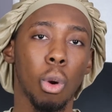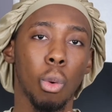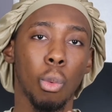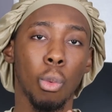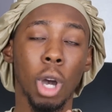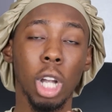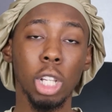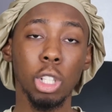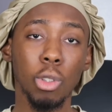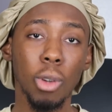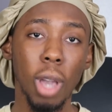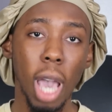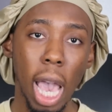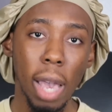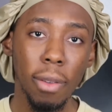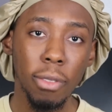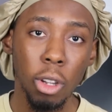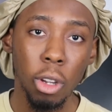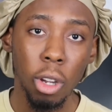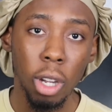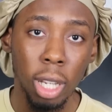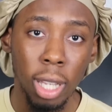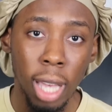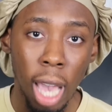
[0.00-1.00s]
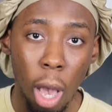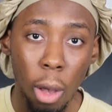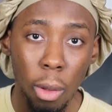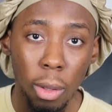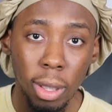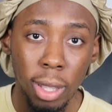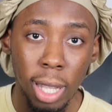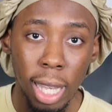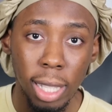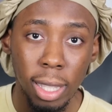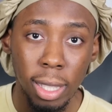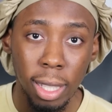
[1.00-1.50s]
Once you have your
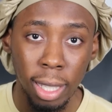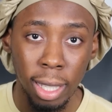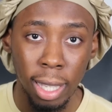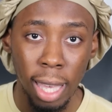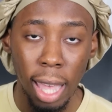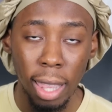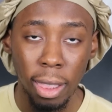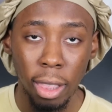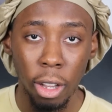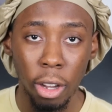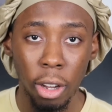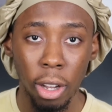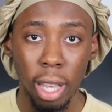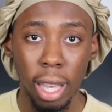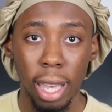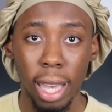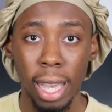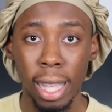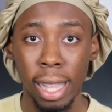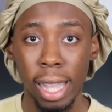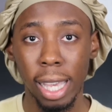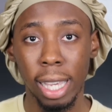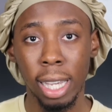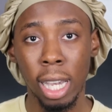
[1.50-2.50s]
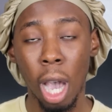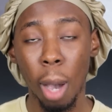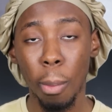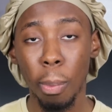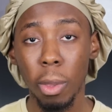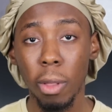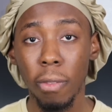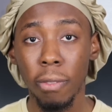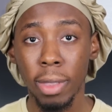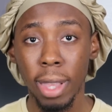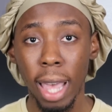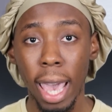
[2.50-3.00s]
account linked together, in a
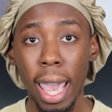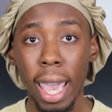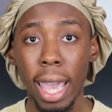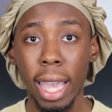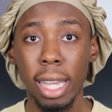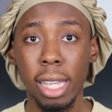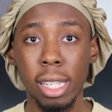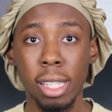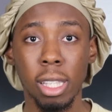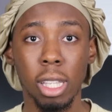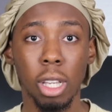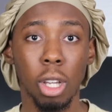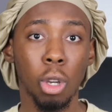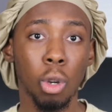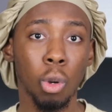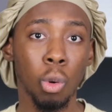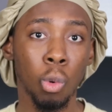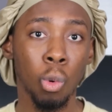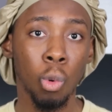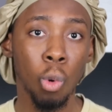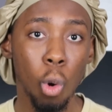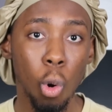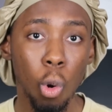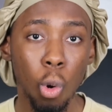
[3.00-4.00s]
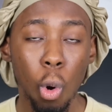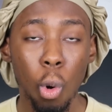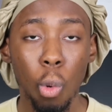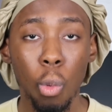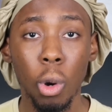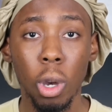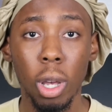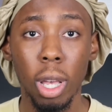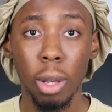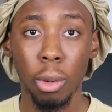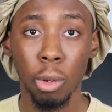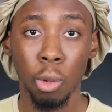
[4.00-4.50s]
couple of days,
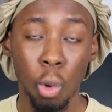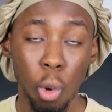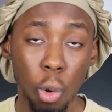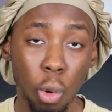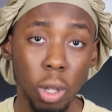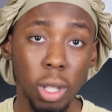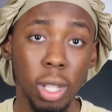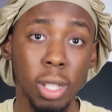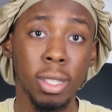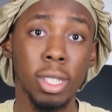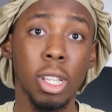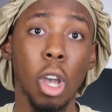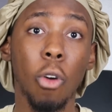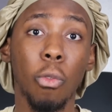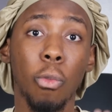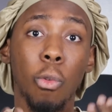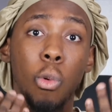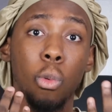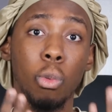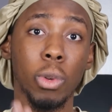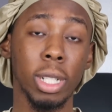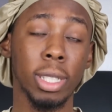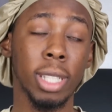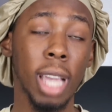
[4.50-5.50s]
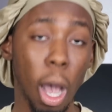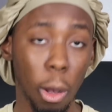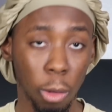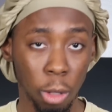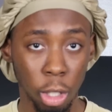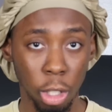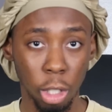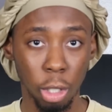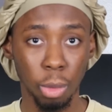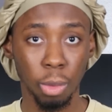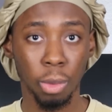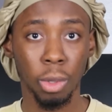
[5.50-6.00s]
Google itself will reach out
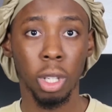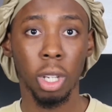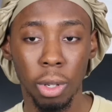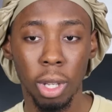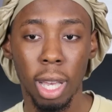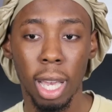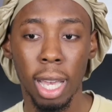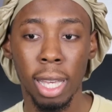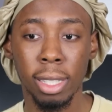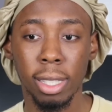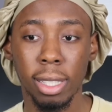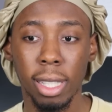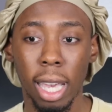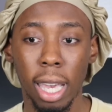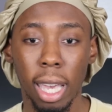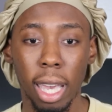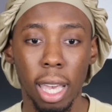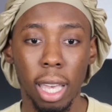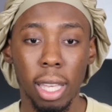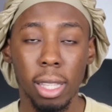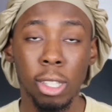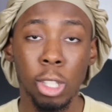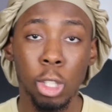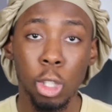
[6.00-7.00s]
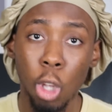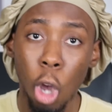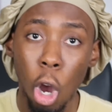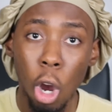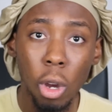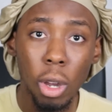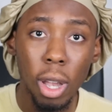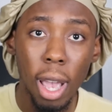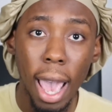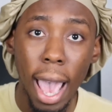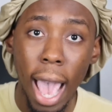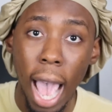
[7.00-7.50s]
to you and say,
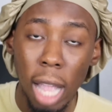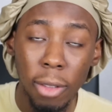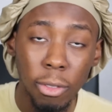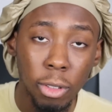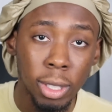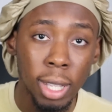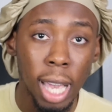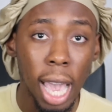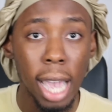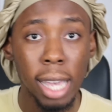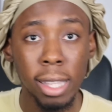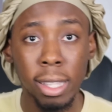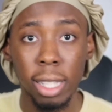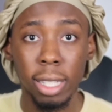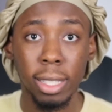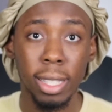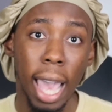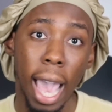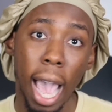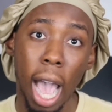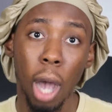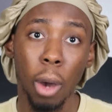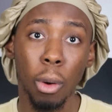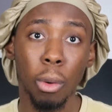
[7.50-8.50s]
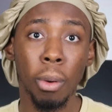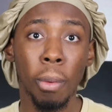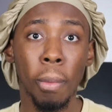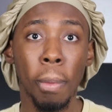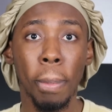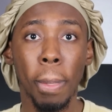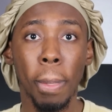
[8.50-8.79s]
start advertising now.